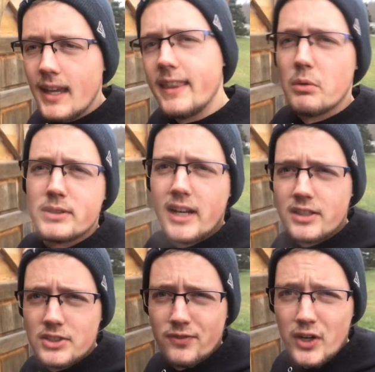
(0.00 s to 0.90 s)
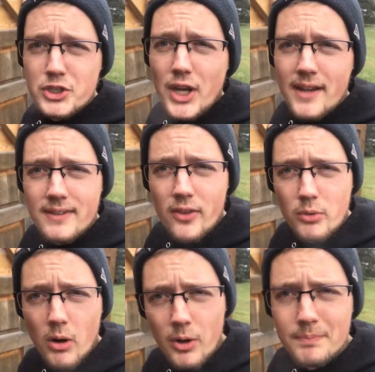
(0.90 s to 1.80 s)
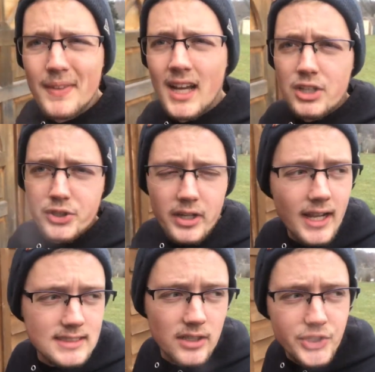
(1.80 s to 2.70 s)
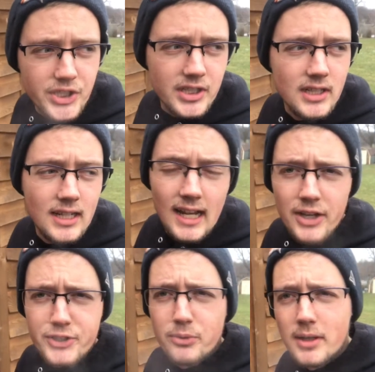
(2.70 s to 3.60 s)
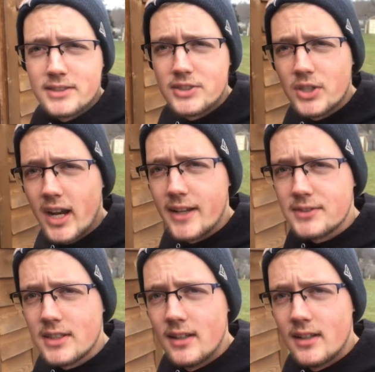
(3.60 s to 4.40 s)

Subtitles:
and then we'll take her for a drive down the road. I'll show you guys how she runs and drives.